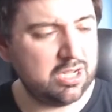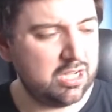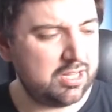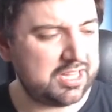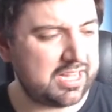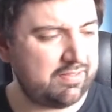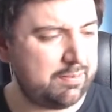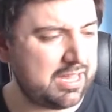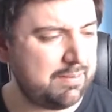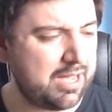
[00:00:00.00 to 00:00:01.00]
I think I have a
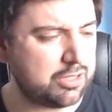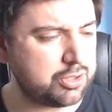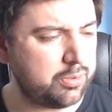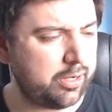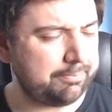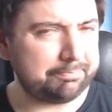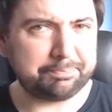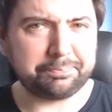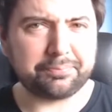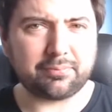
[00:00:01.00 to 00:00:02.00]
Mickey Mouse one.
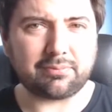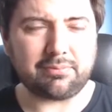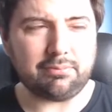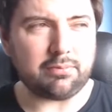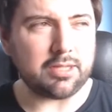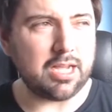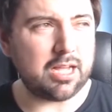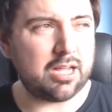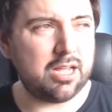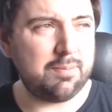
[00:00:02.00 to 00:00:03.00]

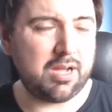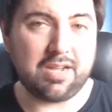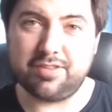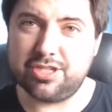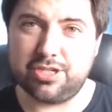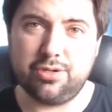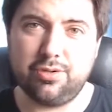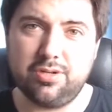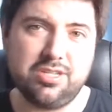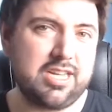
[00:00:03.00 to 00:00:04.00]
I have the
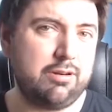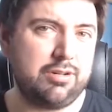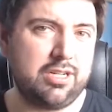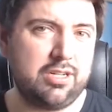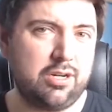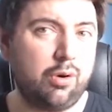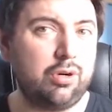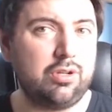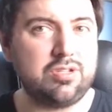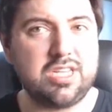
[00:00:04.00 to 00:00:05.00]
2 Zelda
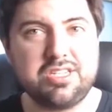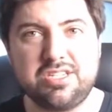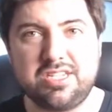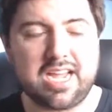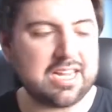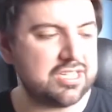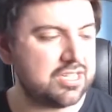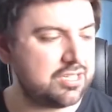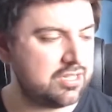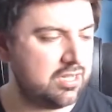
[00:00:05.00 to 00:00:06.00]
Oracle Seasons and
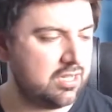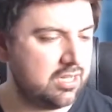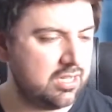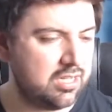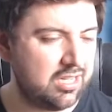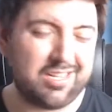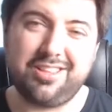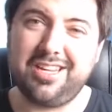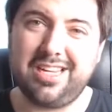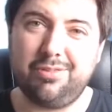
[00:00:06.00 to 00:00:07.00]
Ages.
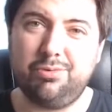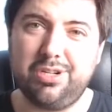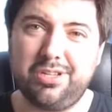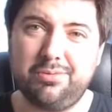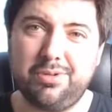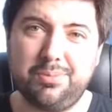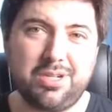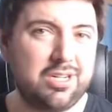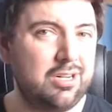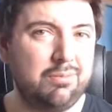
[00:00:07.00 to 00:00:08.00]
I think I have one other one, but
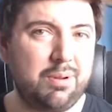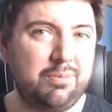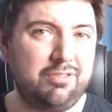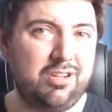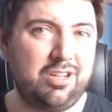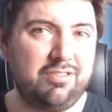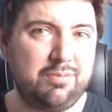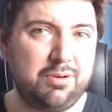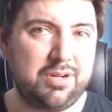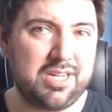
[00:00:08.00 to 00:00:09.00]
I can't remember for the life
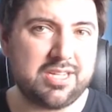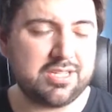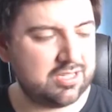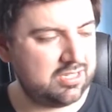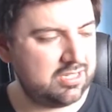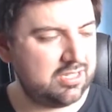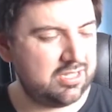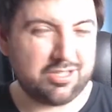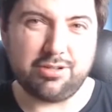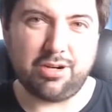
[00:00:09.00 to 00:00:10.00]
of me what it is.
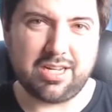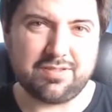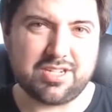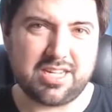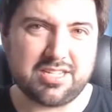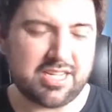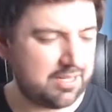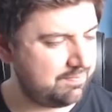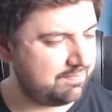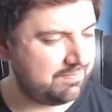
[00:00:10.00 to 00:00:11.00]
Do not have Shantae.